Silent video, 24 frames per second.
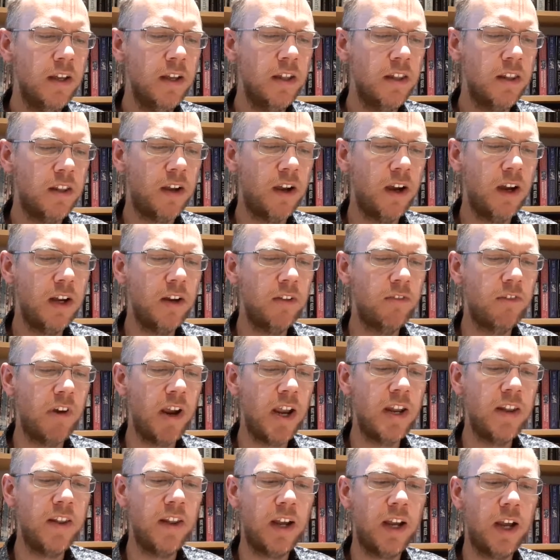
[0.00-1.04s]
the kind of
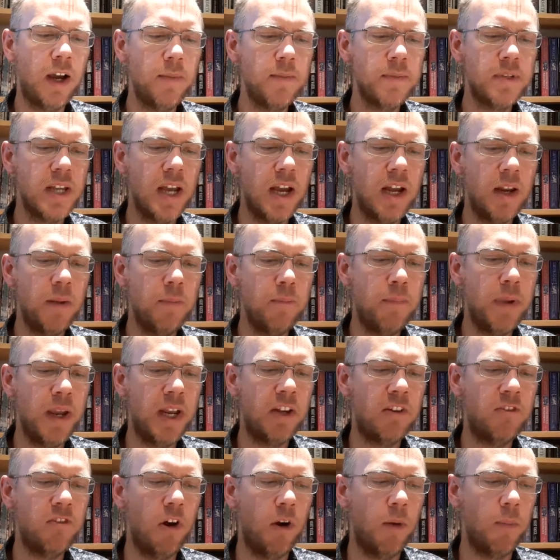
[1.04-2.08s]
rain that comes down in big
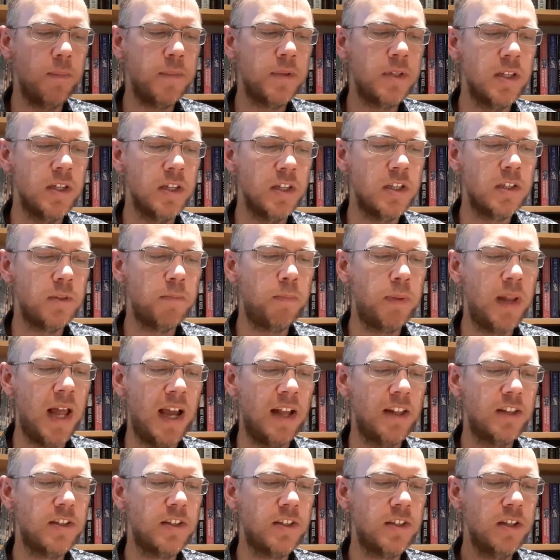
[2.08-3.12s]
drops and
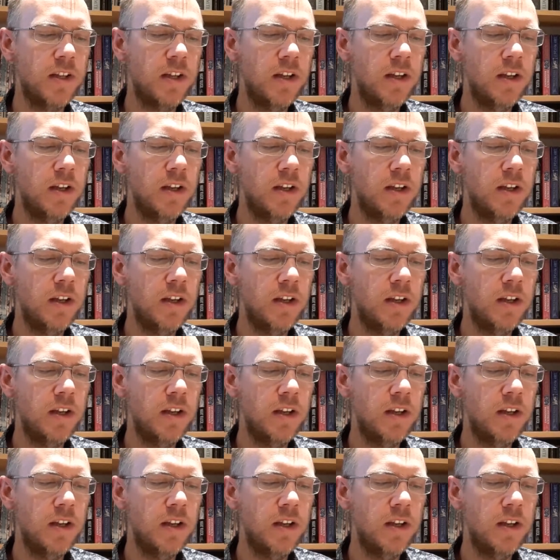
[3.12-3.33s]
splats,